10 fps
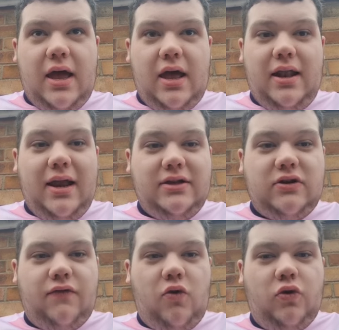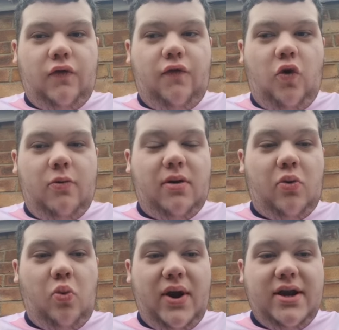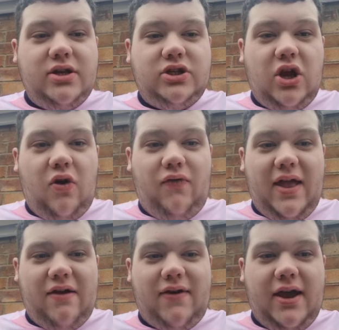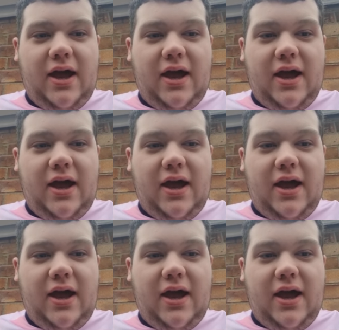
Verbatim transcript: Uh, Leeds, of course, former winners of the FA